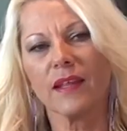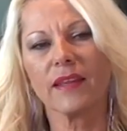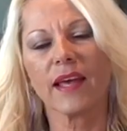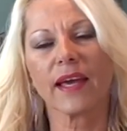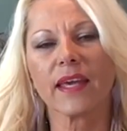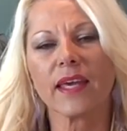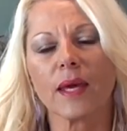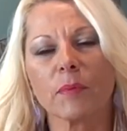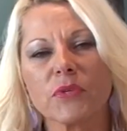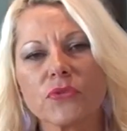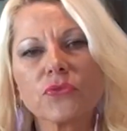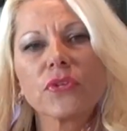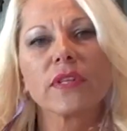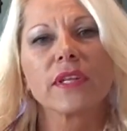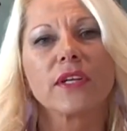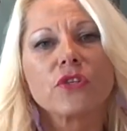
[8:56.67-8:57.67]
that
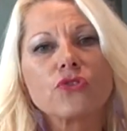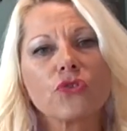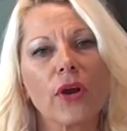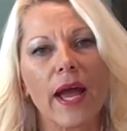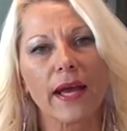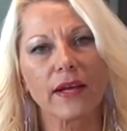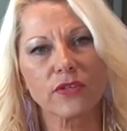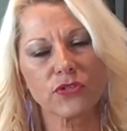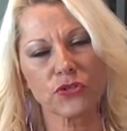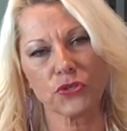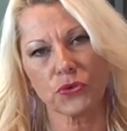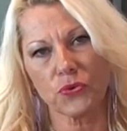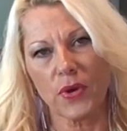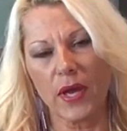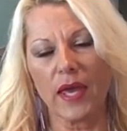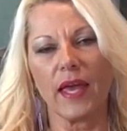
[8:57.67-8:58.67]
chemistry that attracts
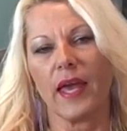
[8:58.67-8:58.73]
you,